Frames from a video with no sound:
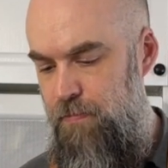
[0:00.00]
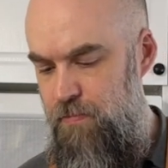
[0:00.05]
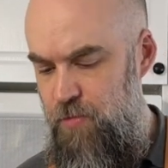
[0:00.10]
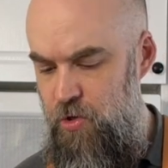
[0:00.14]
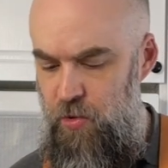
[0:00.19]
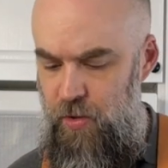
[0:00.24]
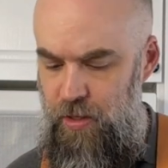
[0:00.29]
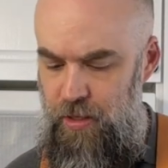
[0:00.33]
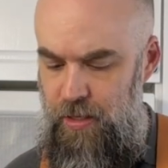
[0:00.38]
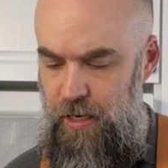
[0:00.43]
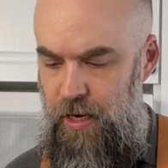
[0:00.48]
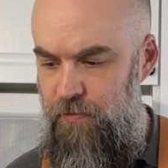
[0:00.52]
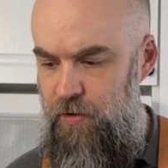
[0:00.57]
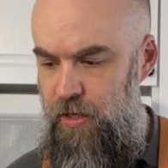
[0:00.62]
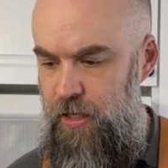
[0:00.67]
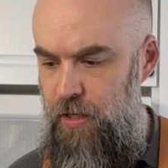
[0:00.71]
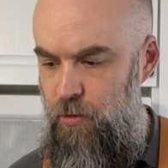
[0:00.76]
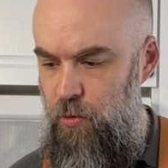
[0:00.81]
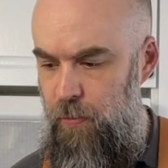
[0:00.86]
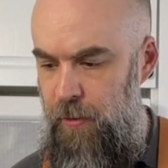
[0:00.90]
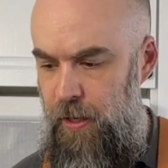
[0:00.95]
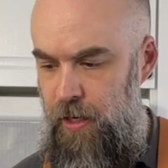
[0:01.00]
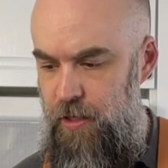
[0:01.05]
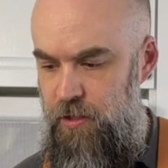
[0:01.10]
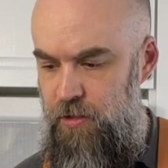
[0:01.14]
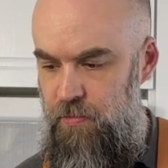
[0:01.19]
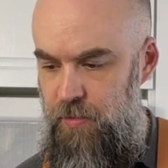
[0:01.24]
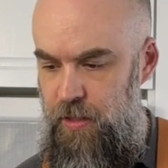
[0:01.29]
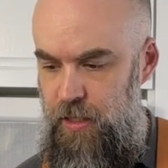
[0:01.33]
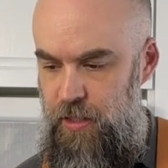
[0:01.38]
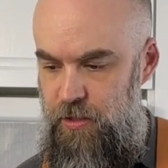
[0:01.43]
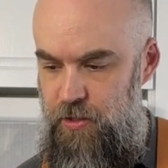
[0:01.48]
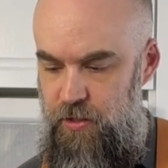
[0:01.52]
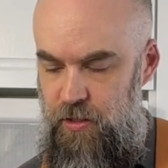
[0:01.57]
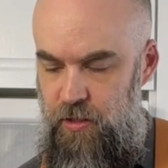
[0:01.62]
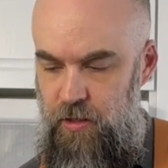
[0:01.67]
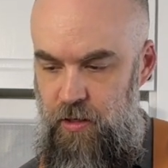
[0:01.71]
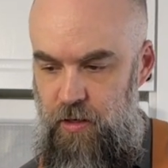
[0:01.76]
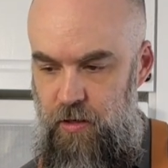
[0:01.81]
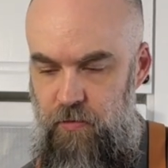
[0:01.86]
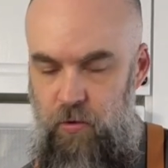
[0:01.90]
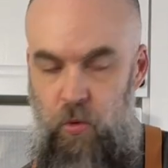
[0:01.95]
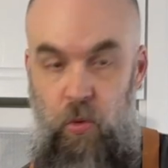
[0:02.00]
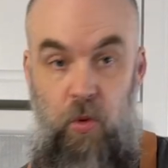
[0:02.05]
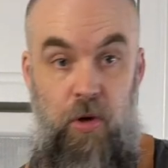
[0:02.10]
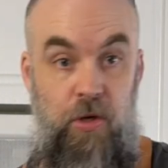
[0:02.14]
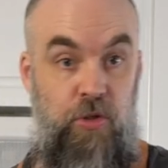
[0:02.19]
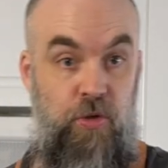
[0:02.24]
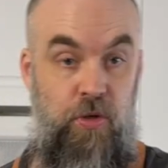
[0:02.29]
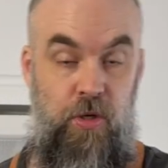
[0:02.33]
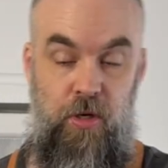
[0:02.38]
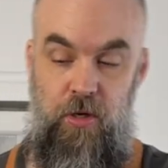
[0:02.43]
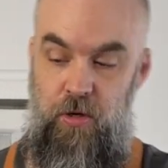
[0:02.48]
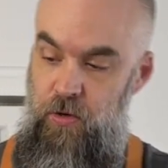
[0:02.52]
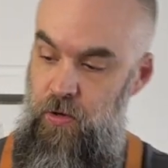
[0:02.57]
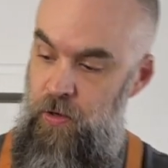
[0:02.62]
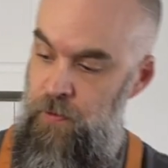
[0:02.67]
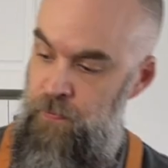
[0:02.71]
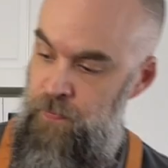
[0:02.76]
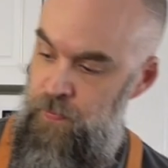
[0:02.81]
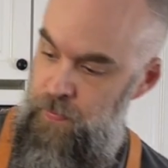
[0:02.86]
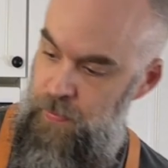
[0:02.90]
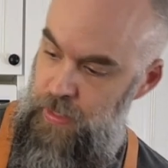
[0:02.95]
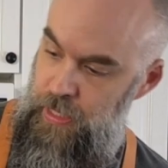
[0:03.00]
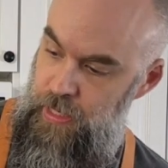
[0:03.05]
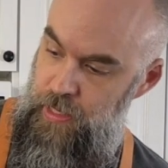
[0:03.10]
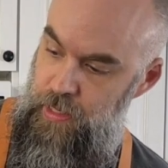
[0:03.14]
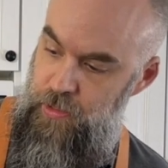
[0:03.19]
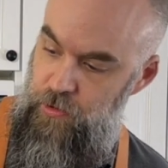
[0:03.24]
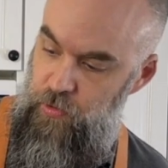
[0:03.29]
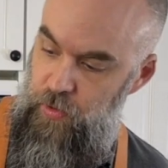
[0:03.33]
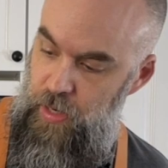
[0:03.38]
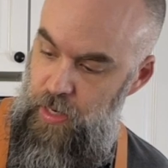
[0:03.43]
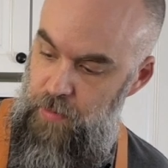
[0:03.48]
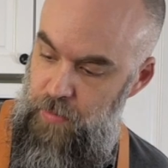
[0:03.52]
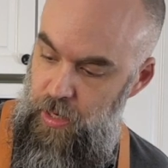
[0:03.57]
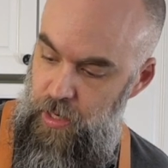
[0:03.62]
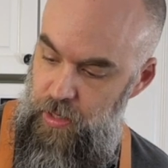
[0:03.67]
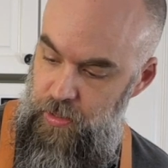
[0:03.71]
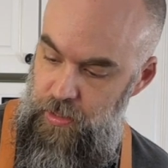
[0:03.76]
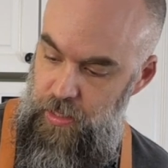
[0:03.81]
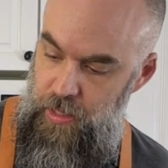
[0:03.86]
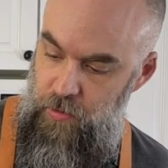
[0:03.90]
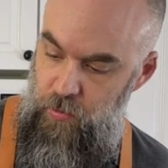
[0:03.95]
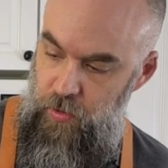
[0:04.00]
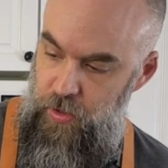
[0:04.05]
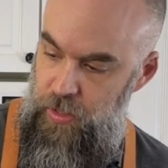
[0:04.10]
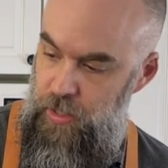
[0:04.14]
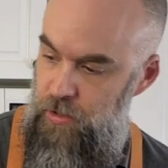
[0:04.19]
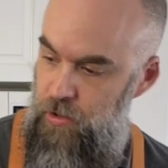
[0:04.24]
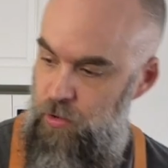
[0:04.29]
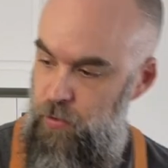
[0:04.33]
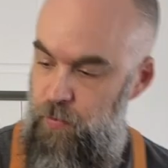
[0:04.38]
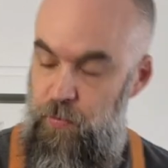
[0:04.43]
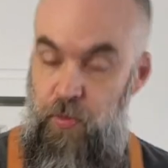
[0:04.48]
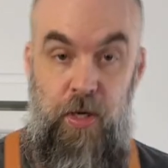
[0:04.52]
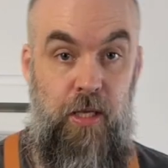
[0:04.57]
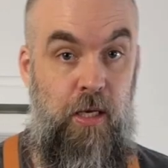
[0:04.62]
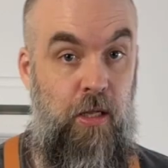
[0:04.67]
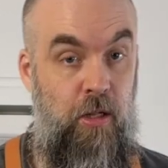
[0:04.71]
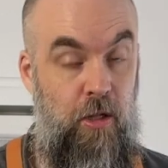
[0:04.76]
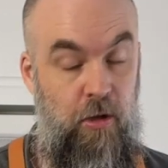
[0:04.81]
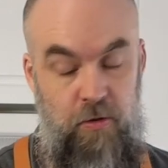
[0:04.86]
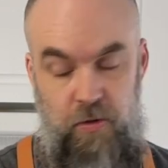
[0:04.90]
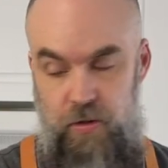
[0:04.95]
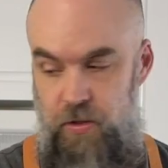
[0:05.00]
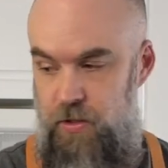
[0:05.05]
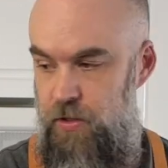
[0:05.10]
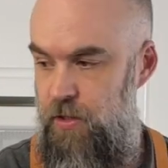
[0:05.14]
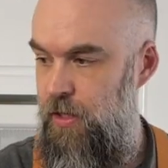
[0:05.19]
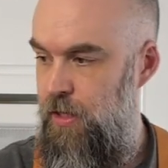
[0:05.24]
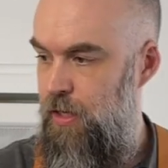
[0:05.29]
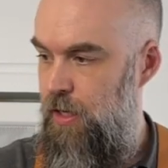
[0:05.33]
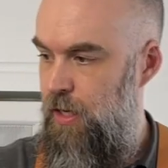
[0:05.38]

doing kind of an equal parts mix of Cointreau and Grand Marnier will get you pretty close.